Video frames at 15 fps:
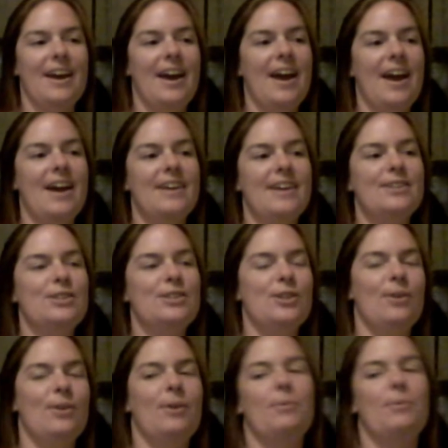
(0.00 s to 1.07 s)
And
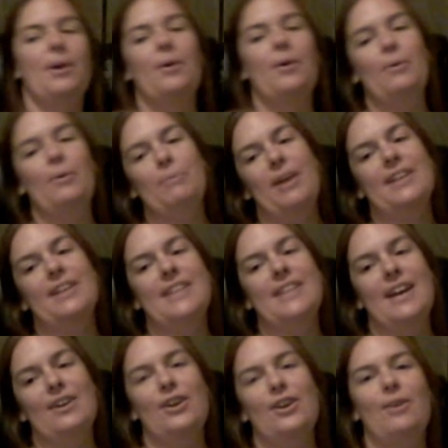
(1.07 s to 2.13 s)
so I went home that
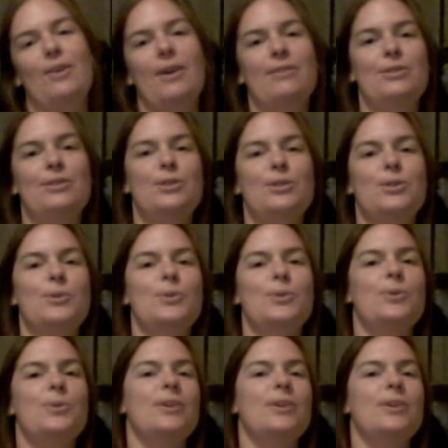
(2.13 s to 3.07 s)
day, after school,